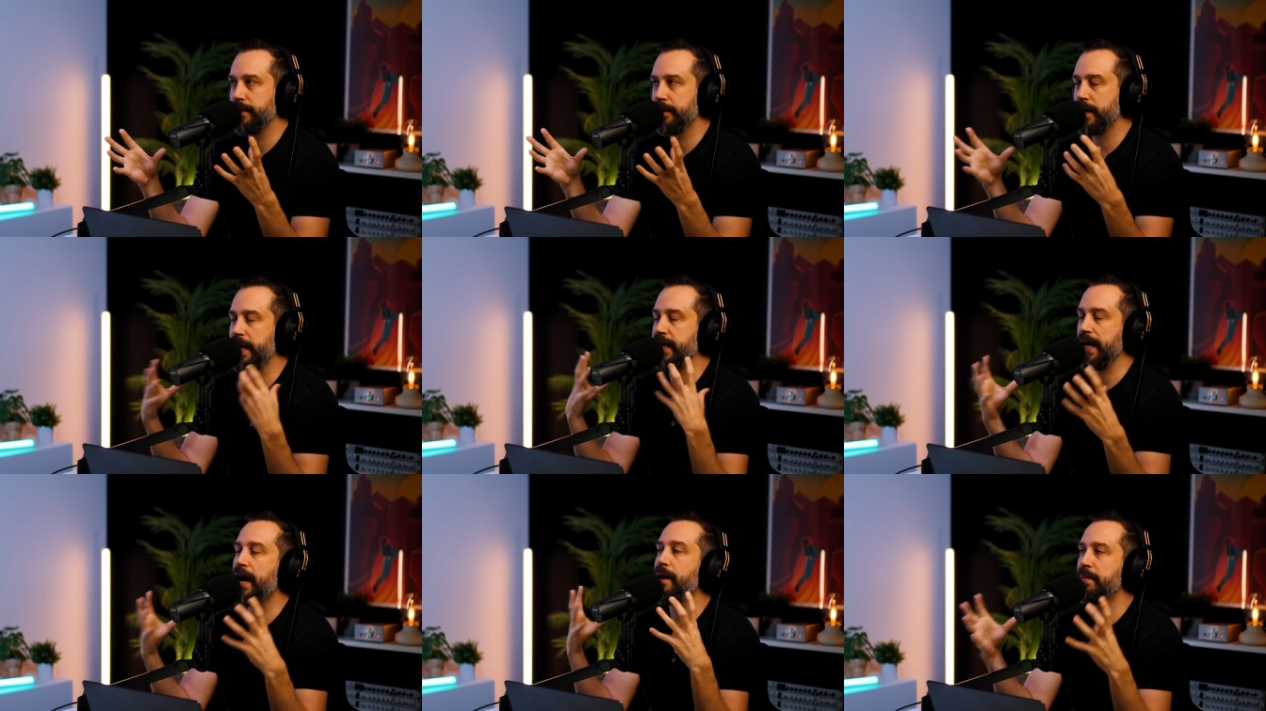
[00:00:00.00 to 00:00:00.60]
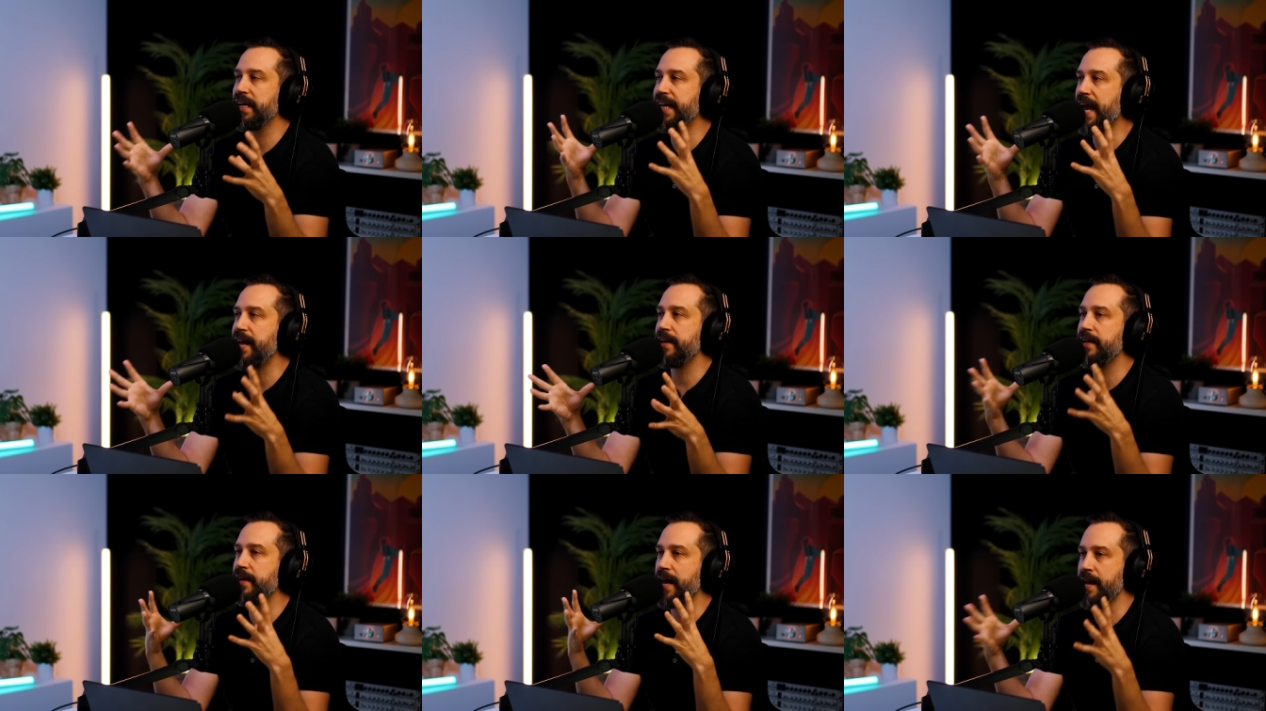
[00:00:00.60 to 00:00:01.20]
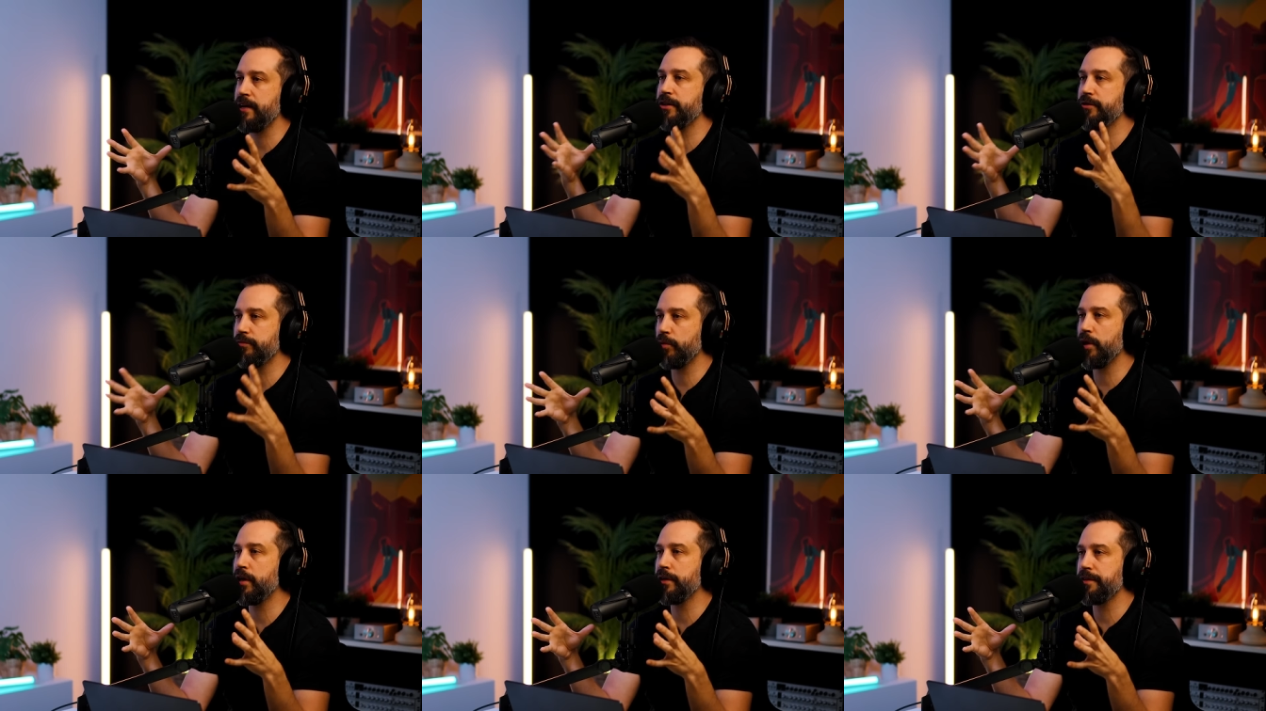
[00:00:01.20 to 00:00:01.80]
like Armageddon end
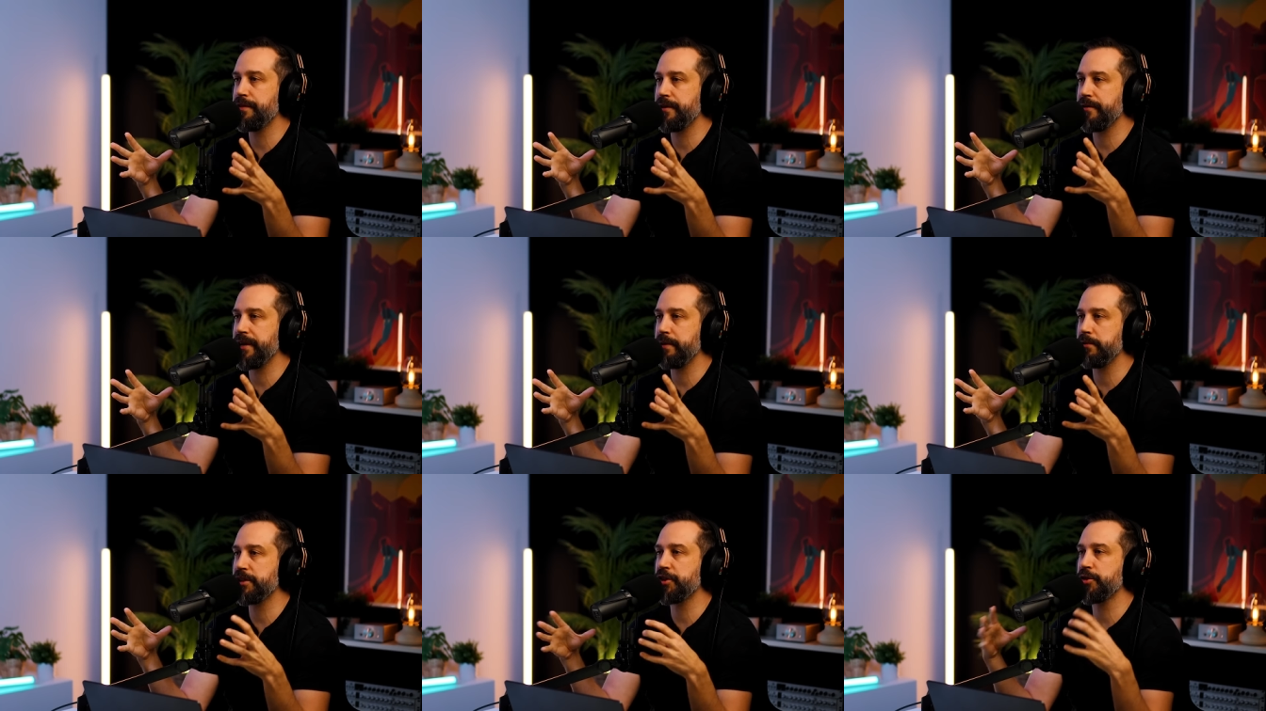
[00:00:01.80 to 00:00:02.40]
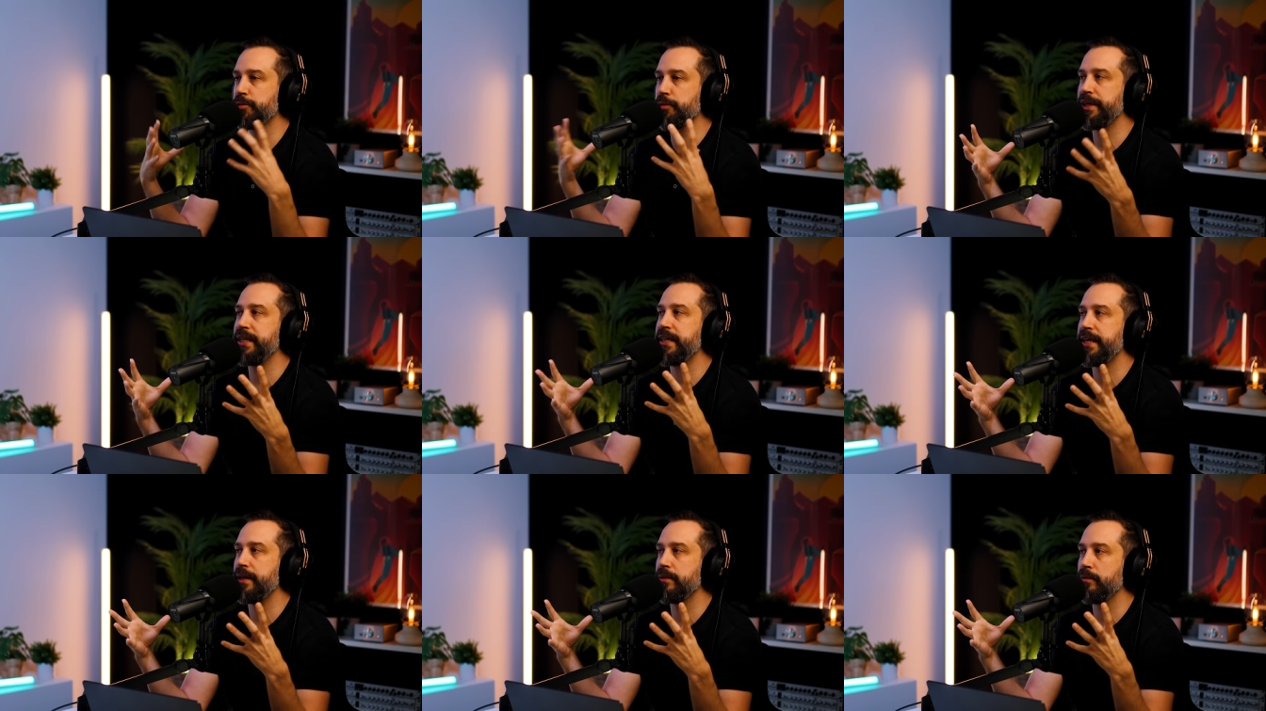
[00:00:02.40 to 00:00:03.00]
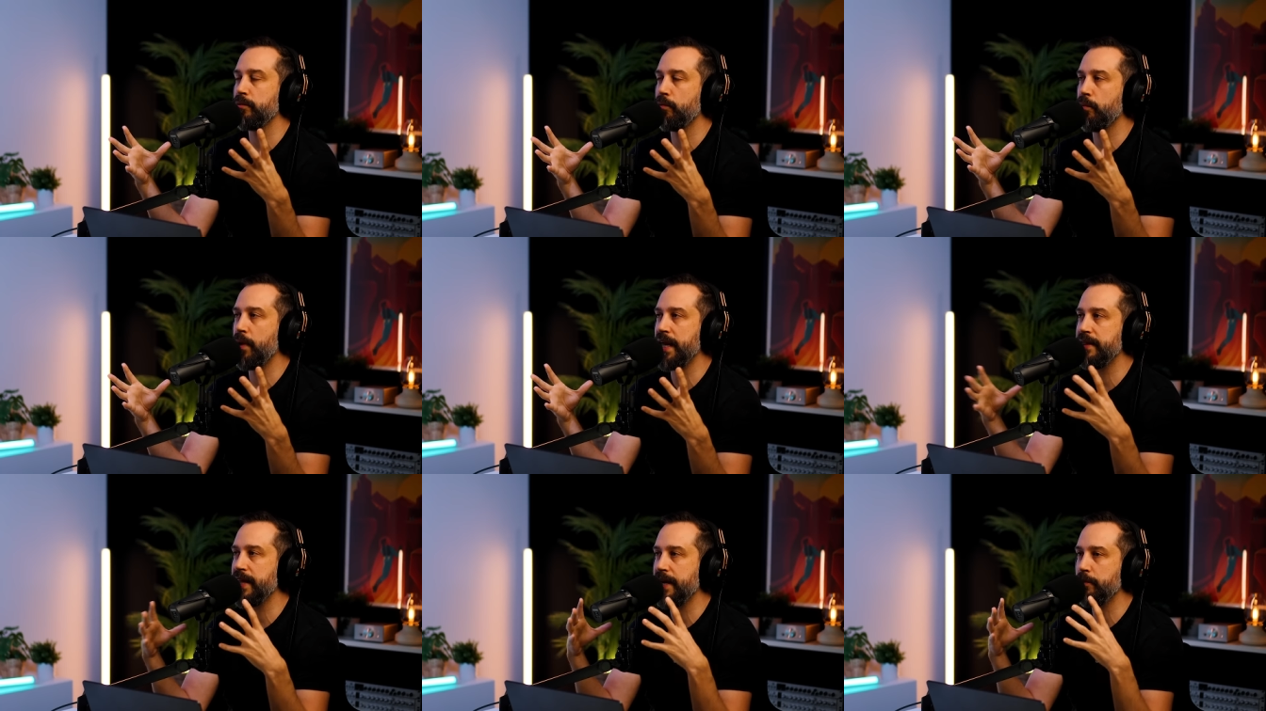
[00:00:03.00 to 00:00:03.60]
of world theory, which is really
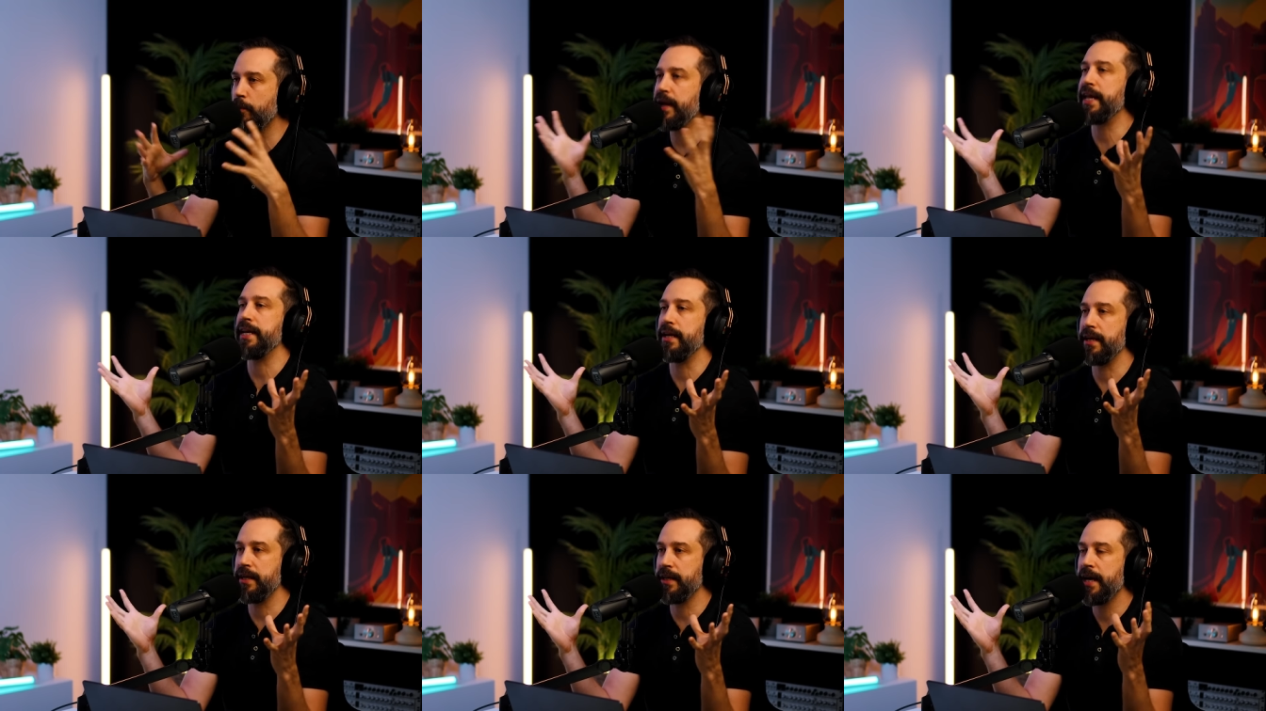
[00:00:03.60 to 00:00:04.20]
when they win.